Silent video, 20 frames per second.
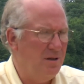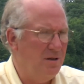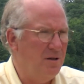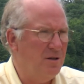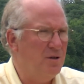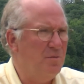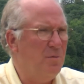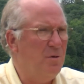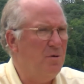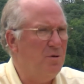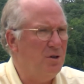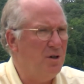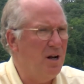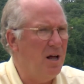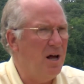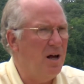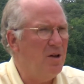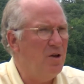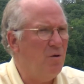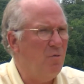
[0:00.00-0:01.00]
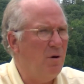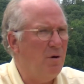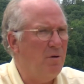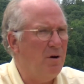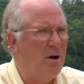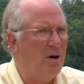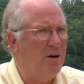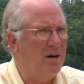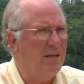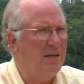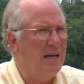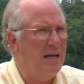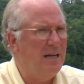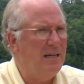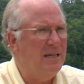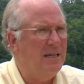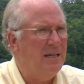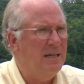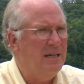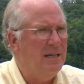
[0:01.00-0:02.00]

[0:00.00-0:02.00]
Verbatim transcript: the Spruce Lodge, where we are today.